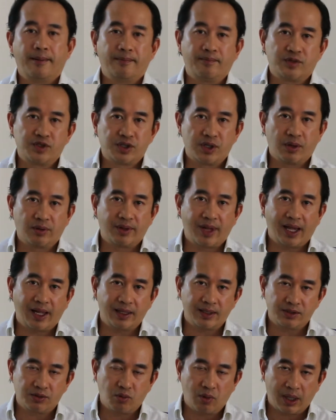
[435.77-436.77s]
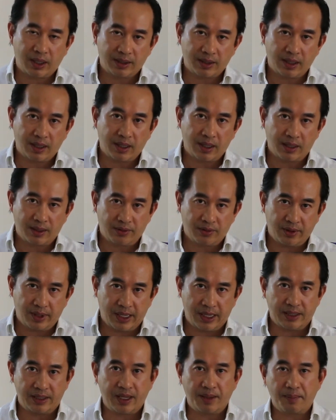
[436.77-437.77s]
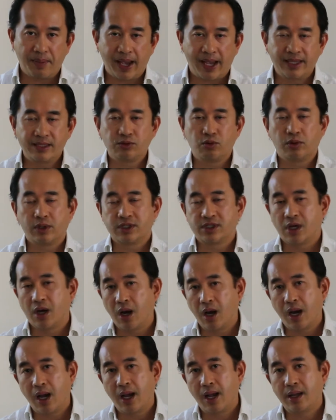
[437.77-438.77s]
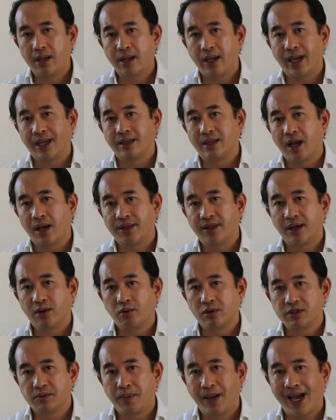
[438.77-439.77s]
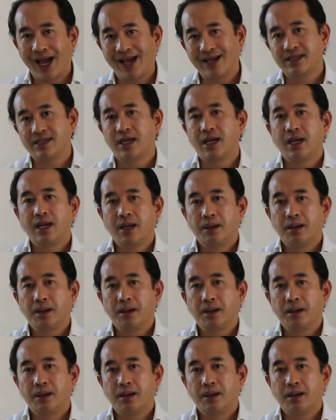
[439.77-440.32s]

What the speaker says: so that is what the debate was on, and nothing was passed.